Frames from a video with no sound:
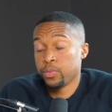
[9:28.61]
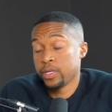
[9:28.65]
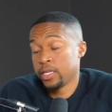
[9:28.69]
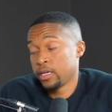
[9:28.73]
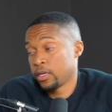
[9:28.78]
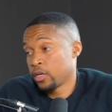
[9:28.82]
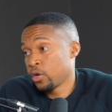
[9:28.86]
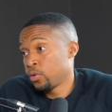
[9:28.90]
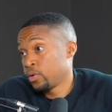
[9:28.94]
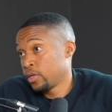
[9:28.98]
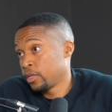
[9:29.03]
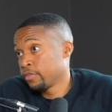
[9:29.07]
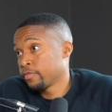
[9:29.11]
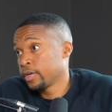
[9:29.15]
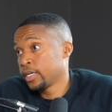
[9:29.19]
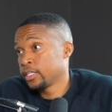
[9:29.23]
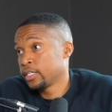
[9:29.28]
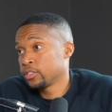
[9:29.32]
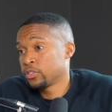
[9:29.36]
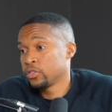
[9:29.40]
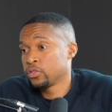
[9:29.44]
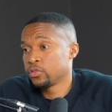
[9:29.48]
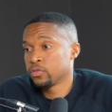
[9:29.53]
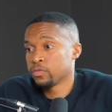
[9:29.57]
When they go in and
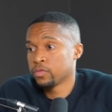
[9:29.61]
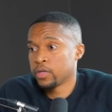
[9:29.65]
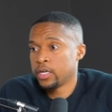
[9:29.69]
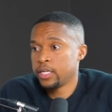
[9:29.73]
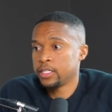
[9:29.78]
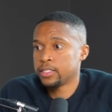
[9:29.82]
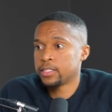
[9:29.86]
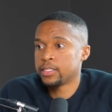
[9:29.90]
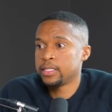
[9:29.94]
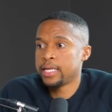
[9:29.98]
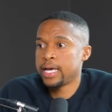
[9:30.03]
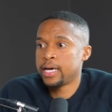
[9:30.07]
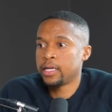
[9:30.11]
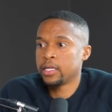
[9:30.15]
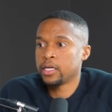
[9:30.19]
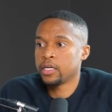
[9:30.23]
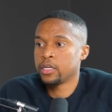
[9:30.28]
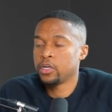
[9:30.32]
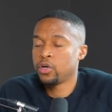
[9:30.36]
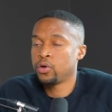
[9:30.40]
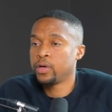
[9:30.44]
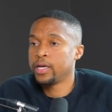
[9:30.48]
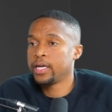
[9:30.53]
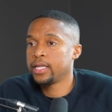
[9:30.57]
raise those rents, now they
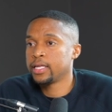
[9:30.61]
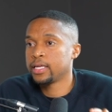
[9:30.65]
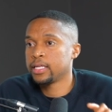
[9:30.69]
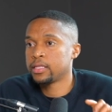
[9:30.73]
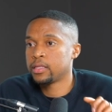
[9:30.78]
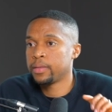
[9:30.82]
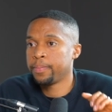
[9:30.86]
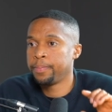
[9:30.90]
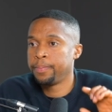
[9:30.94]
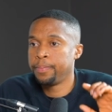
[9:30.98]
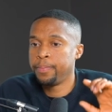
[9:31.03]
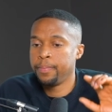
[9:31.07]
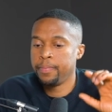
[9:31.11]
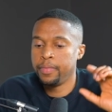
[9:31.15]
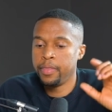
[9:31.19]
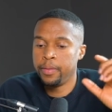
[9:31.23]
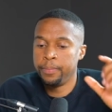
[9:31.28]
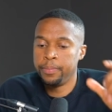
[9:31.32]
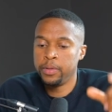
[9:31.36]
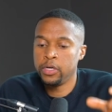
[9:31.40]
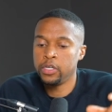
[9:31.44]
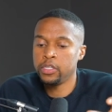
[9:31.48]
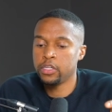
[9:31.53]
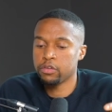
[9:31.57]
can go ahead and get the the
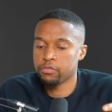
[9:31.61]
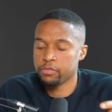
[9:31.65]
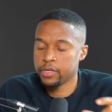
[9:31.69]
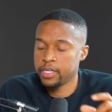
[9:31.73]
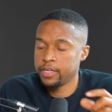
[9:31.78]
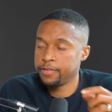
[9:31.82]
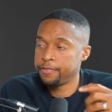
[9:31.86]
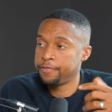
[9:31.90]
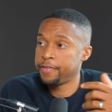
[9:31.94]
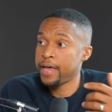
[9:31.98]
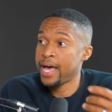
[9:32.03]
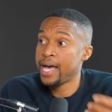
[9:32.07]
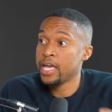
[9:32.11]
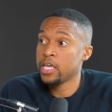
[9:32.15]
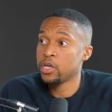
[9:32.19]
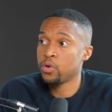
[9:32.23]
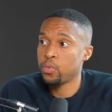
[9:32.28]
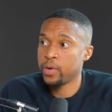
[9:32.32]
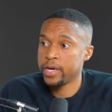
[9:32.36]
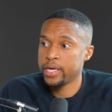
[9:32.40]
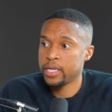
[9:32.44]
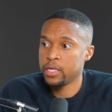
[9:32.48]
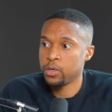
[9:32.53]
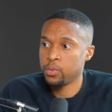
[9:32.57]
building
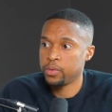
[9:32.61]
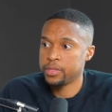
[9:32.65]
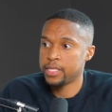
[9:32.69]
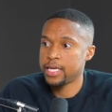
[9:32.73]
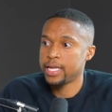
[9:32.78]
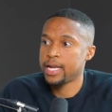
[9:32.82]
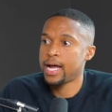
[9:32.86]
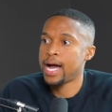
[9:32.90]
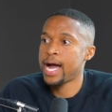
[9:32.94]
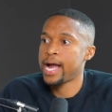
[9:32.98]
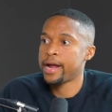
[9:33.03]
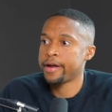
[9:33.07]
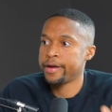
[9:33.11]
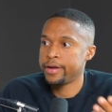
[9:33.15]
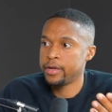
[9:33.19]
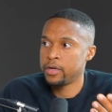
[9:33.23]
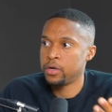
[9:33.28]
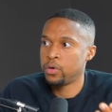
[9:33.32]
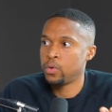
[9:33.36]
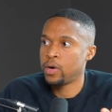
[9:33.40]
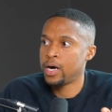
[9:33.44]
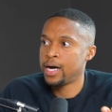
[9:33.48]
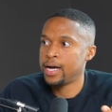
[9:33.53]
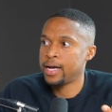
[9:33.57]
reevaluated with that higher
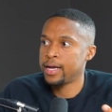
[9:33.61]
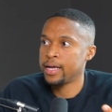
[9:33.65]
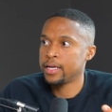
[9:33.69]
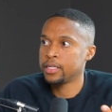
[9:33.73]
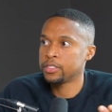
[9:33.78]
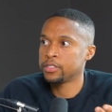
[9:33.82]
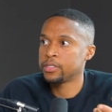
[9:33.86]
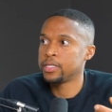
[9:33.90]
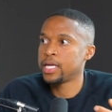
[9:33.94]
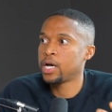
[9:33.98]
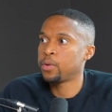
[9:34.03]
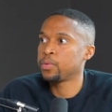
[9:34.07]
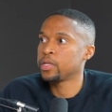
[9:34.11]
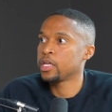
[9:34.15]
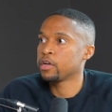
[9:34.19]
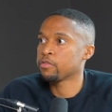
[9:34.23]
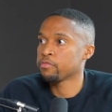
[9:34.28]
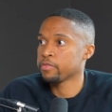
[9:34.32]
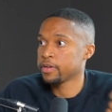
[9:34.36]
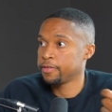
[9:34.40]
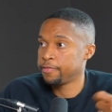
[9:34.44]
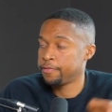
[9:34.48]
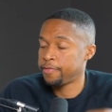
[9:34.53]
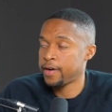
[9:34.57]
NOI. So now when they
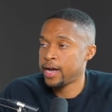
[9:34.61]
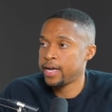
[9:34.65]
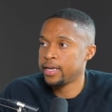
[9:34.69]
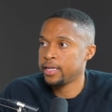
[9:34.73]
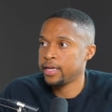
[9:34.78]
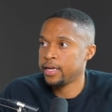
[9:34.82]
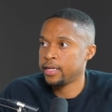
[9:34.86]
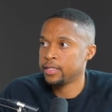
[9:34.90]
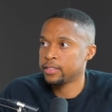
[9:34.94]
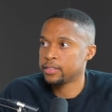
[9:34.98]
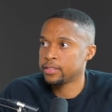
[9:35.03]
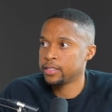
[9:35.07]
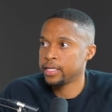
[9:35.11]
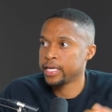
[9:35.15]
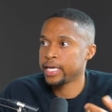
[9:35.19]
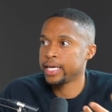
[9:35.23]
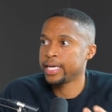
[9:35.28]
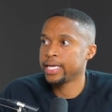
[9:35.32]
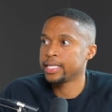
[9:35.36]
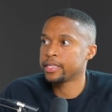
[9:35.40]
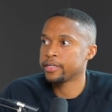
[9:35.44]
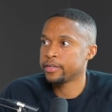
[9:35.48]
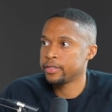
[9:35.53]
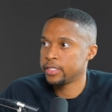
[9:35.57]
refinance, they
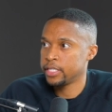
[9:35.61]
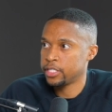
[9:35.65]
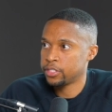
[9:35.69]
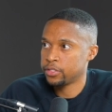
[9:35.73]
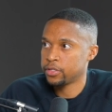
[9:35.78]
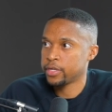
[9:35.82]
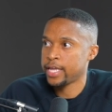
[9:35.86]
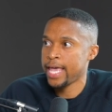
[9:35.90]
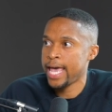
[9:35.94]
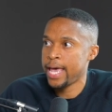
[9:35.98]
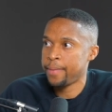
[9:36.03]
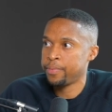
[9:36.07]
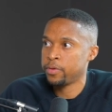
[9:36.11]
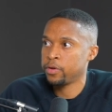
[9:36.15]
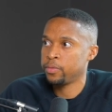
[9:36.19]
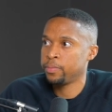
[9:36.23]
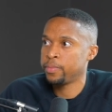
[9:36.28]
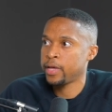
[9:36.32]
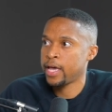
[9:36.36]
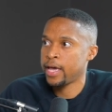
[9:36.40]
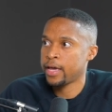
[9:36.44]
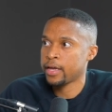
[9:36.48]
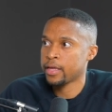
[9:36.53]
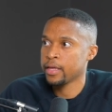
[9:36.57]
get their initial capital
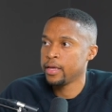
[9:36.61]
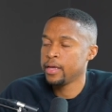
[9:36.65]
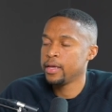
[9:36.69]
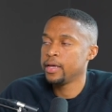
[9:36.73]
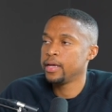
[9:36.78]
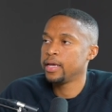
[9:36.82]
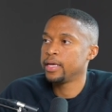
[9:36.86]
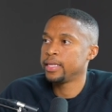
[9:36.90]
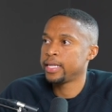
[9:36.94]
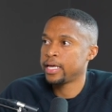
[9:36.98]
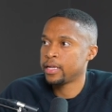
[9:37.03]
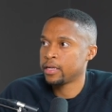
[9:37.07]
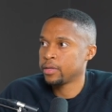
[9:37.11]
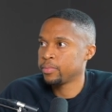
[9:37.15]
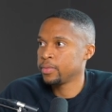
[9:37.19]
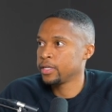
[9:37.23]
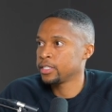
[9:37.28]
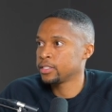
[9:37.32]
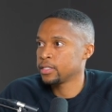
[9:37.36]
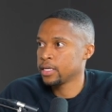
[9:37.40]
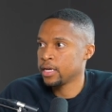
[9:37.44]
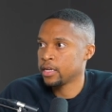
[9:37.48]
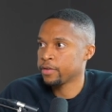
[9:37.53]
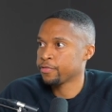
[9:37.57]
back, and now they
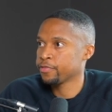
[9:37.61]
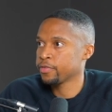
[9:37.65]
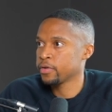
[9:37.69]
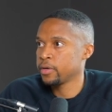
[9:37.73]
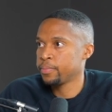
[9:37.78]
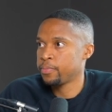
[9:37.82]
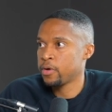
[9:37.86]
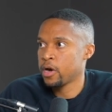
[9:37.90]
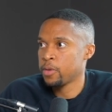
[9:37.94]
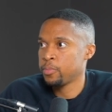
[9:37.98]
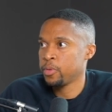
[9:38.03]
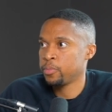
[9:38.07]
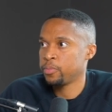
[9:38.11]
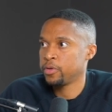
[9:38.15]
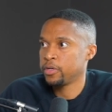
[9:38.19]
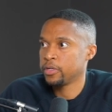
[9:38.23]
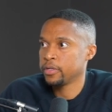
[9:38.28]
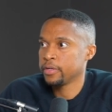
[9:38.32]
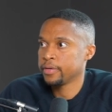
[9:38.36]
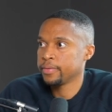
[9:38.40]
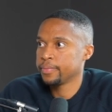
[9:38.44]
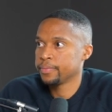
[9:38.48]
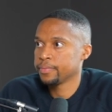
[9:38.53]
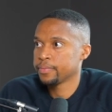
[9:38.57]
basically got a free apartment
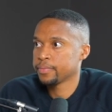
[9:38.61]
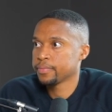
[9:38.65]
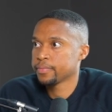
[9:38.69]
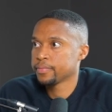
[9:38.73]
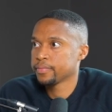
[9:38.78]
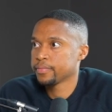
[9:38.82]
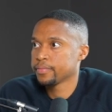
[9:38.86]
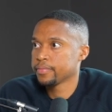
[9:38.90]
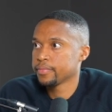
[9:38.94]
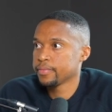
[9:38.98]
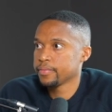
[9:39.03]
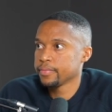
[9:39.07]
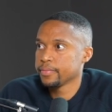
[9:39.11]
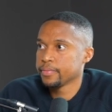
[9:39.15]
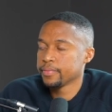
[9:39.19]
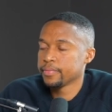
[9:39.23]
building. Mm.